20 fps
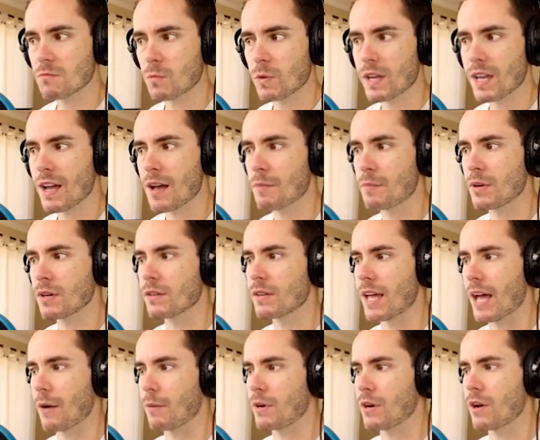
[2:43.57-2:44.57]
We can't build
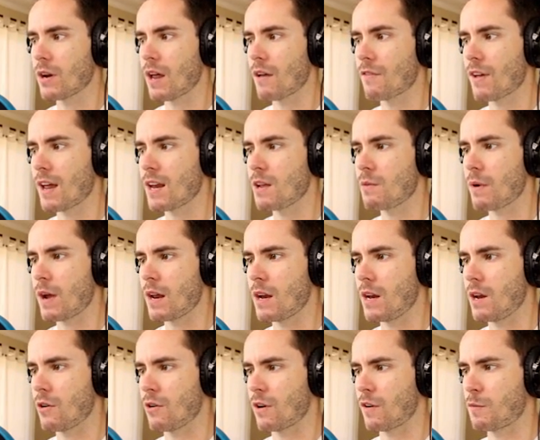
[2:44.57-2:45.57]
that. We don't have anywhere
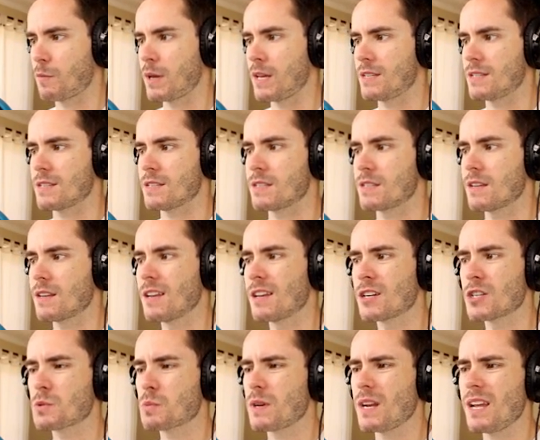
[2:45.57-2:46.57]
near enough pieces.
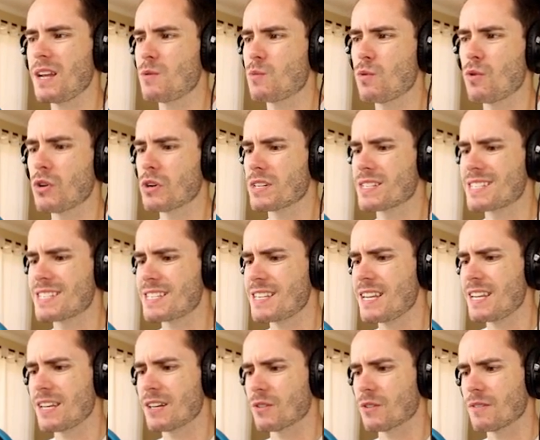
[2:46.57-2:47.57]
Because we need wood and
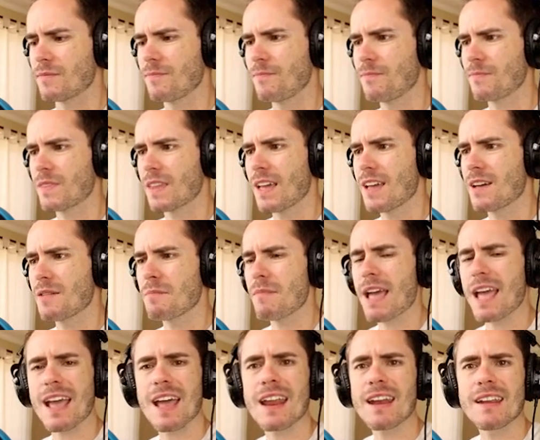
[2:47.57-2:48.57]
steel.
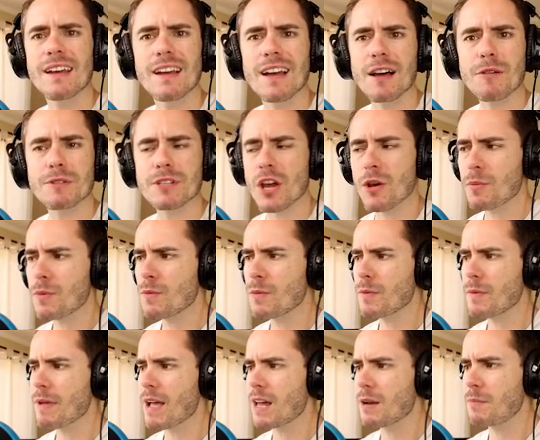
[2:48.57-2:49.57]
Man, I was hoping
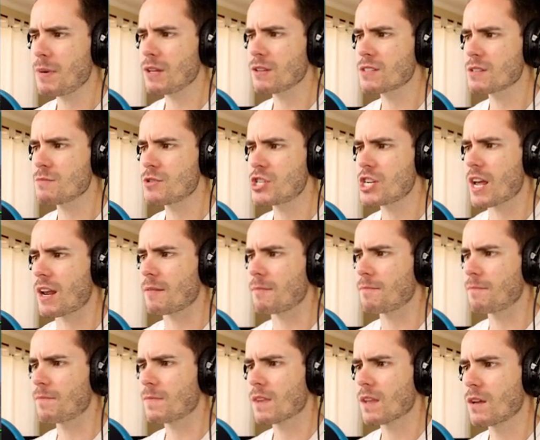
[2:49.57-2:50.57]
we'd be able to build some shit.
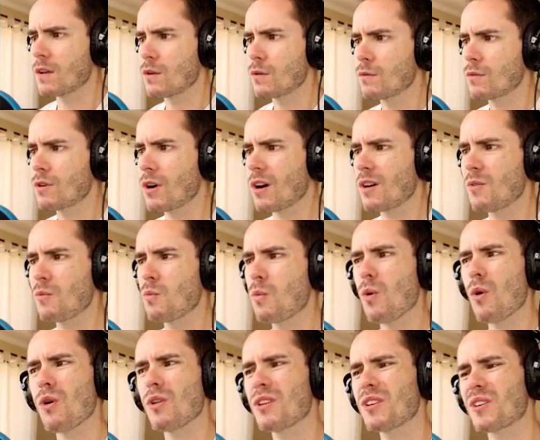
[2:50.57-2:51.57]
Got a
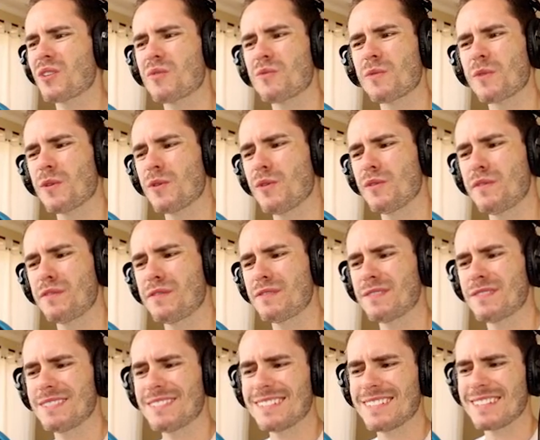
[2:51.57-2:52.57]
wall and a
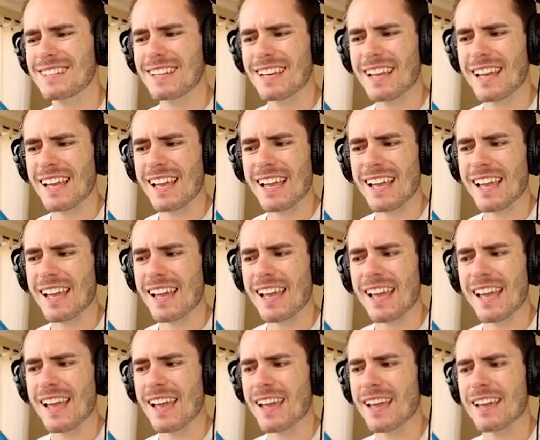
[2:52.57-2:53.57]
roof.
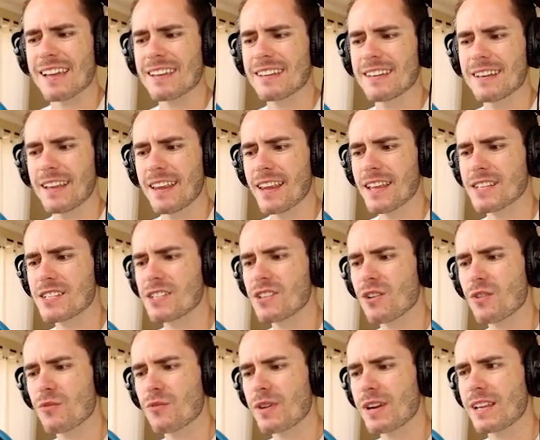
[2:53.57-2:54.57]
Eh, that's
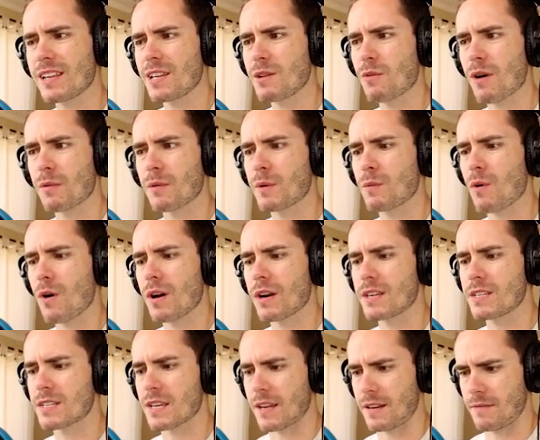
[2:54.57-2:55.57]
not really what we want,
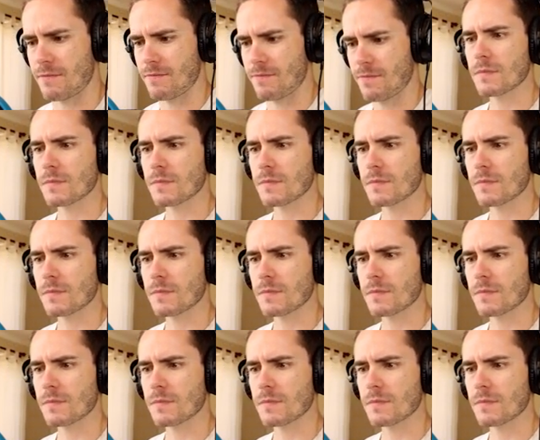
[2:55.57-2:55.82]
is it?